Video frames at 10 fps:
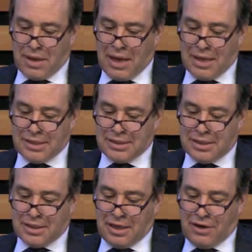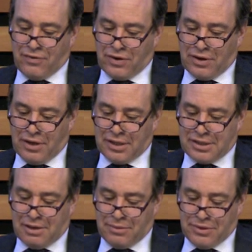has inadvertently
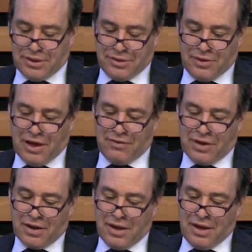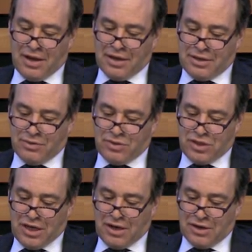stumbled into having into
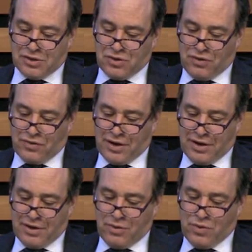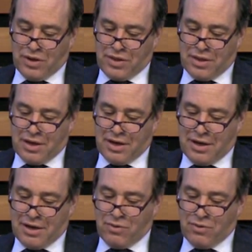cheating on his girlfriend with uh,